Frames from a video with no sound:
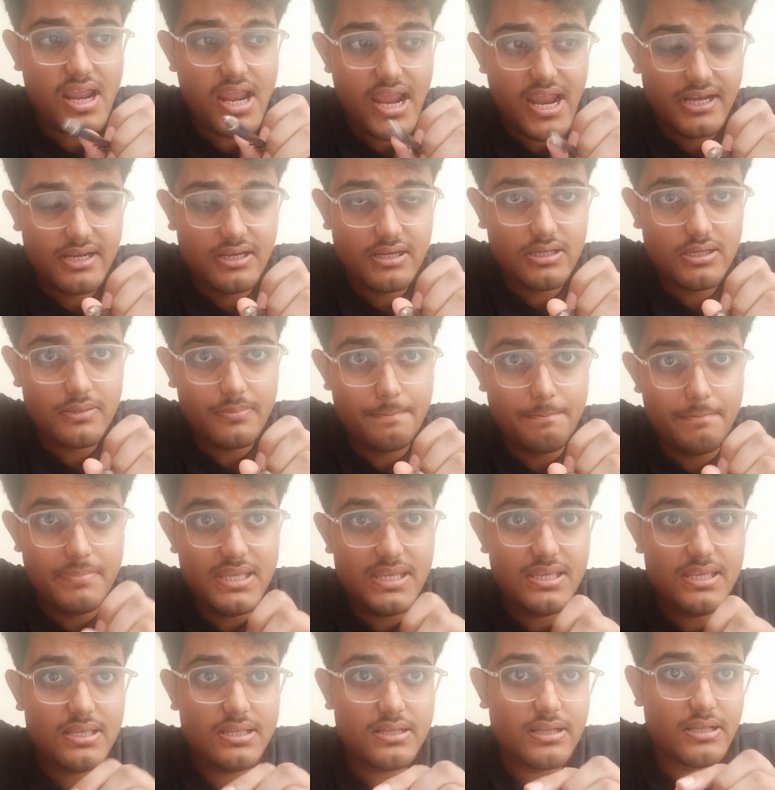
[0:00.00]
and
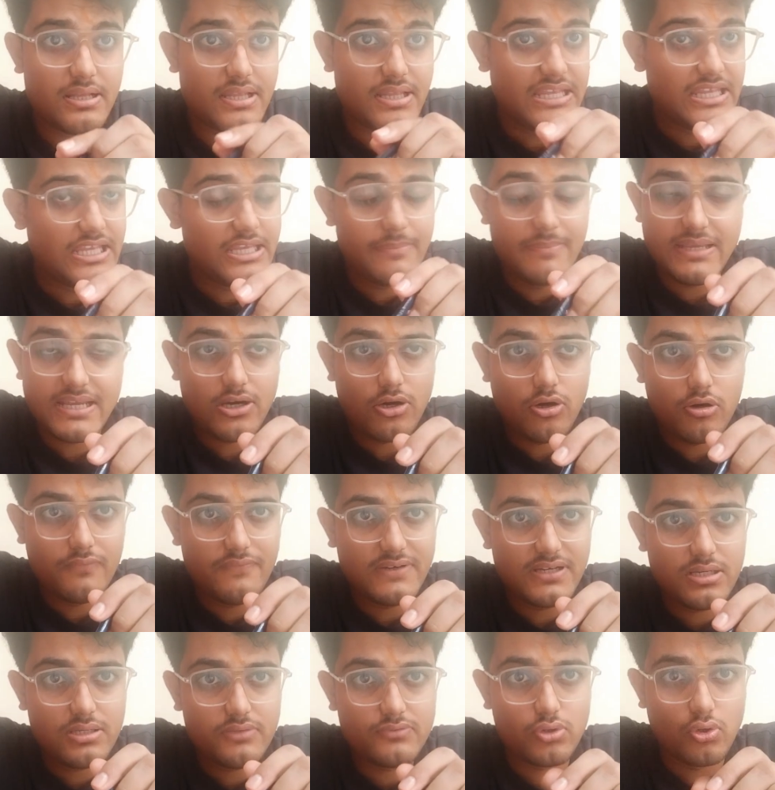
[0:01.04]
B, he make a
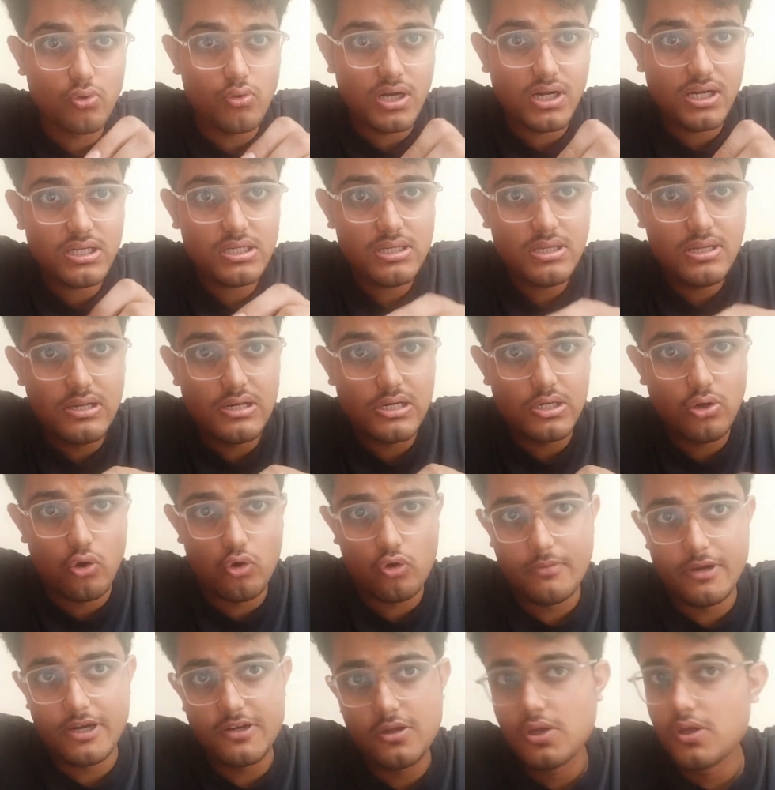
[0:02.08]
offer through a
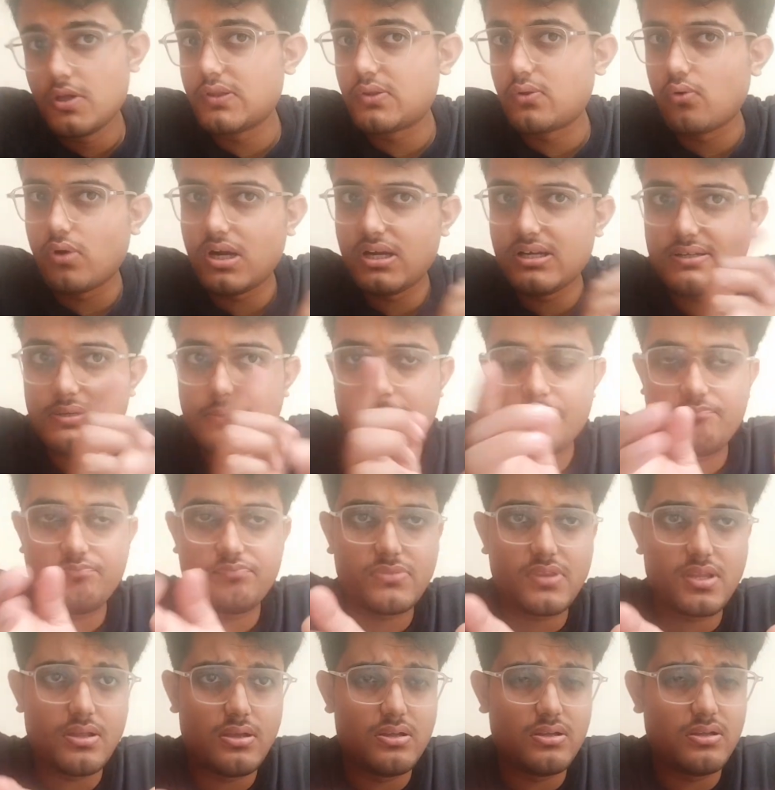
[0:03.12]
document, through a
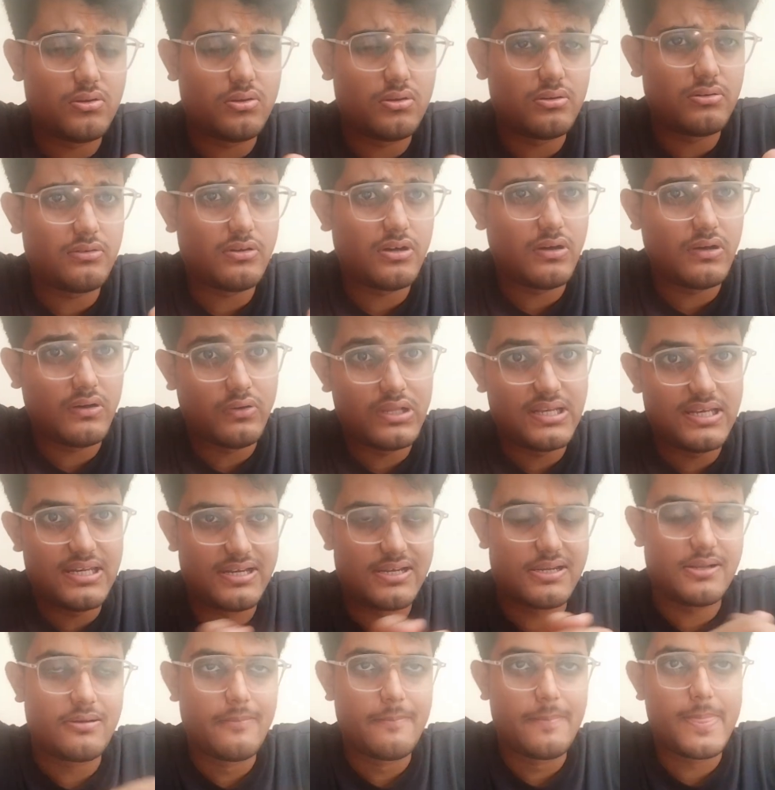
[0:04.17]

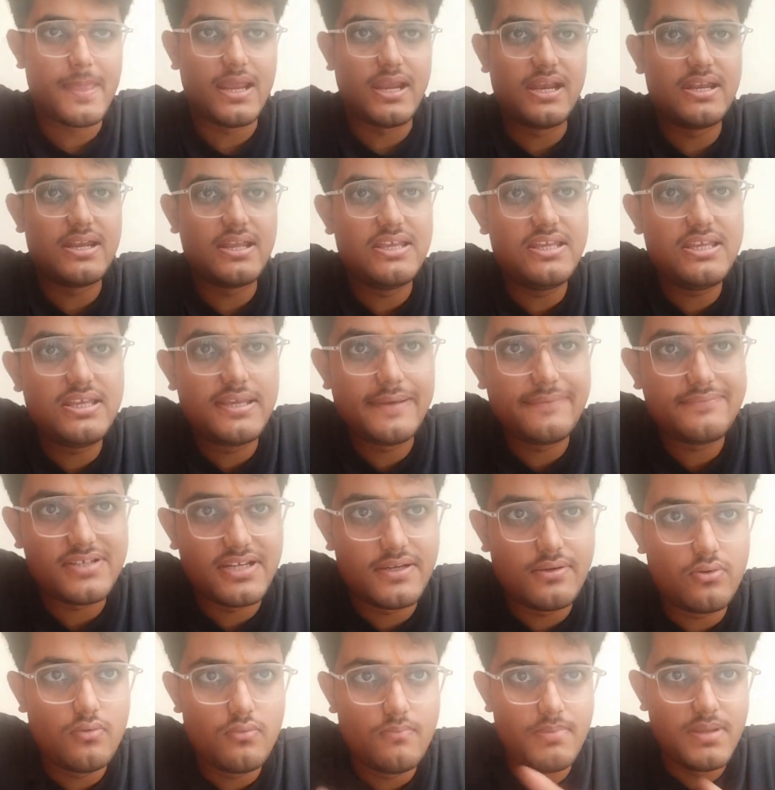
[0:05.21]
letter, and he gives
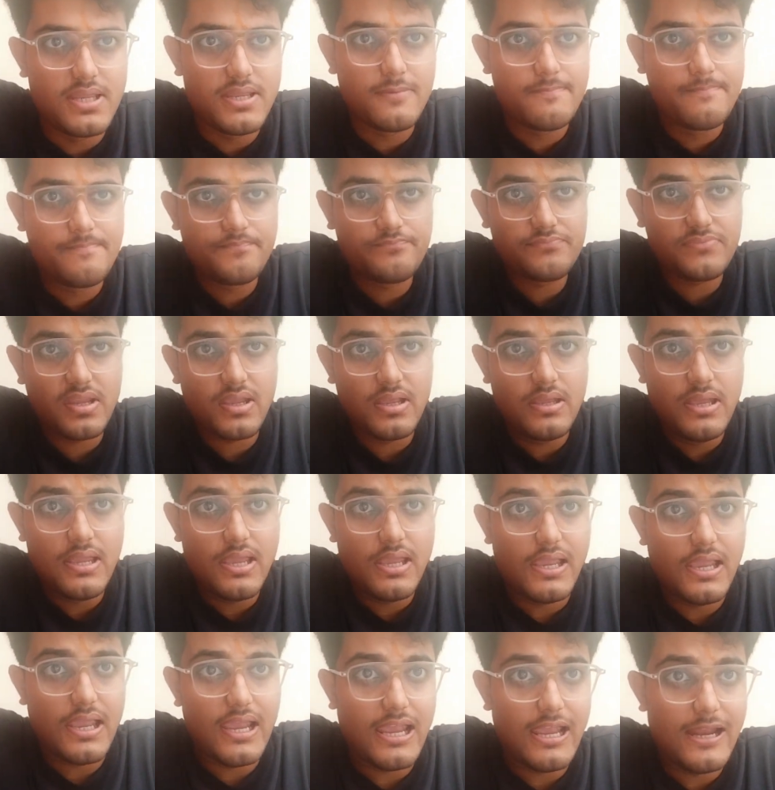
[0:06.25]
it to B,
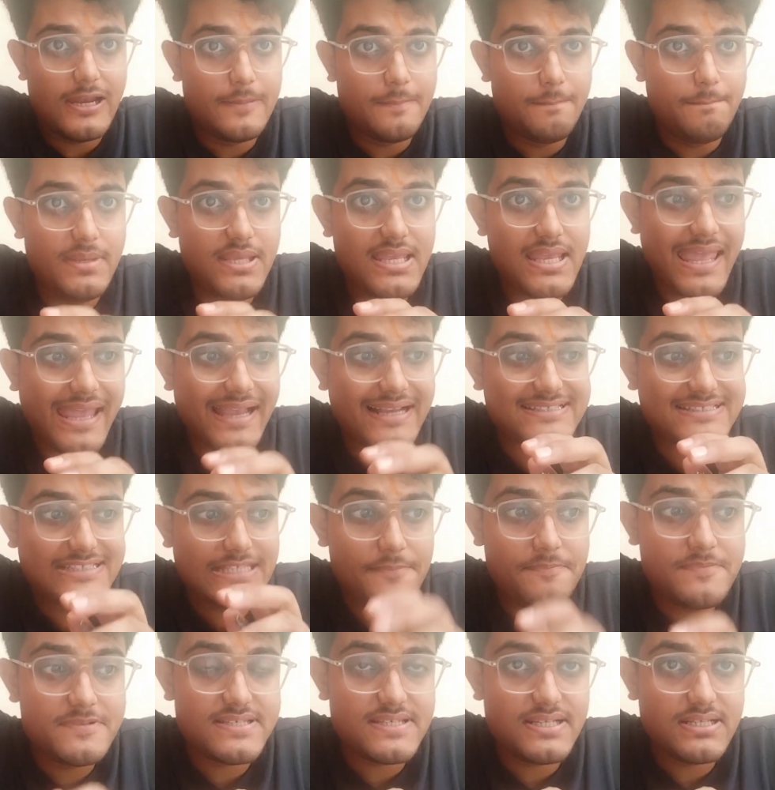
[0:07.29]
and B
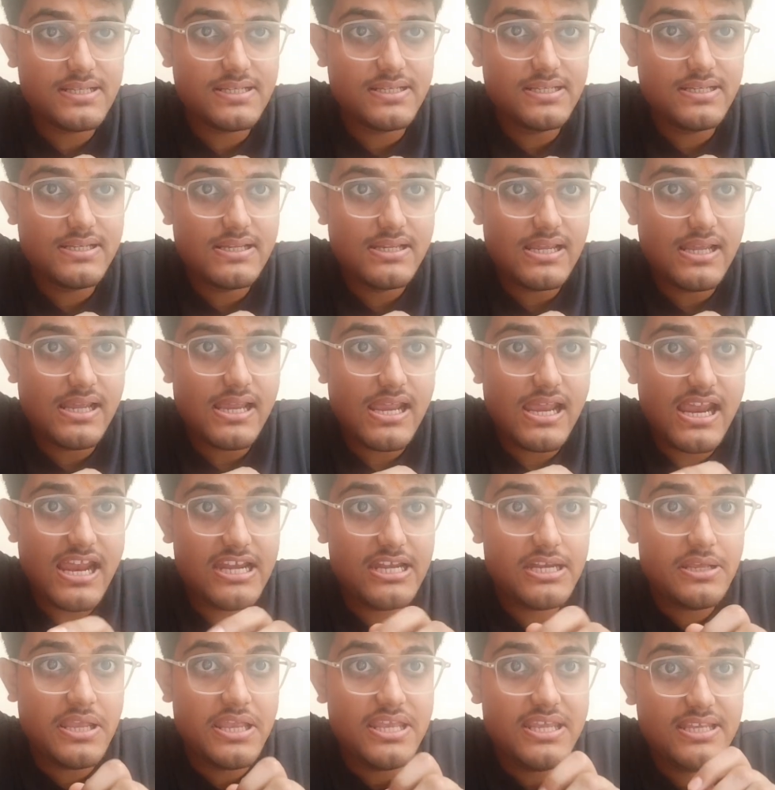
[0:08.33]
accepts it,
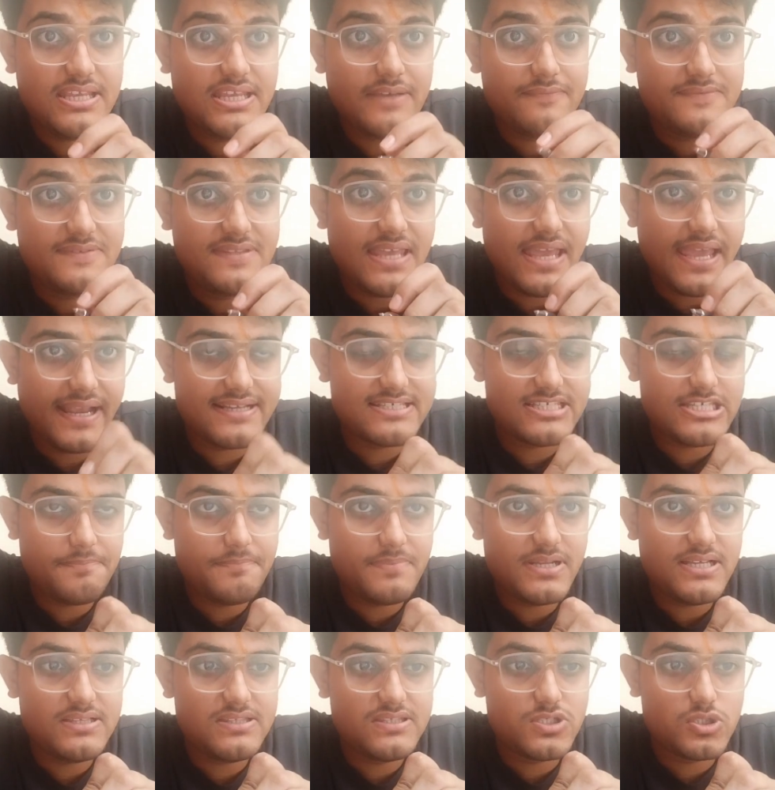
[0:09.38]
and he gives the
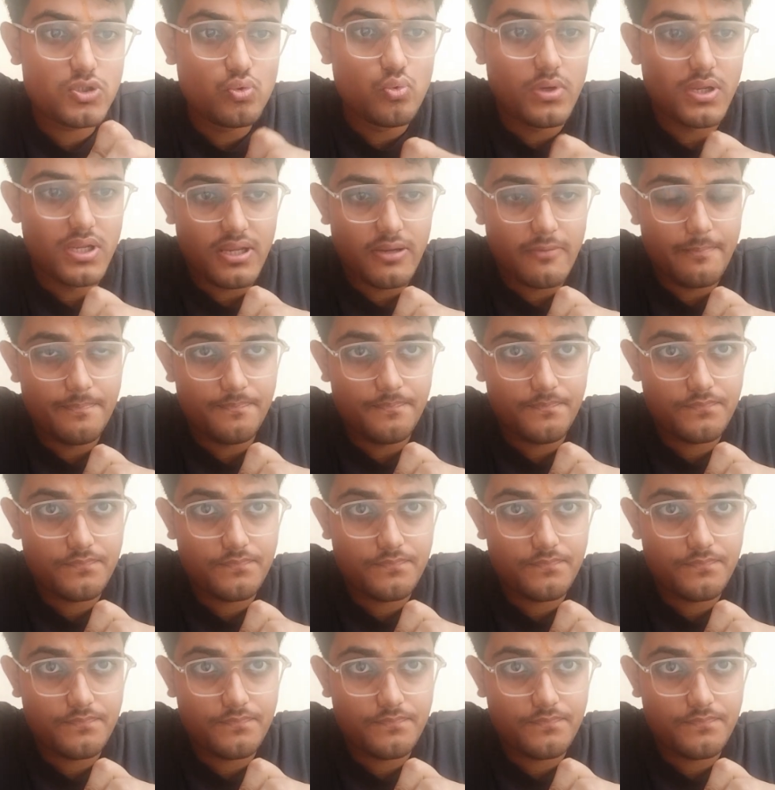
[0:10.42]
acceptance to A,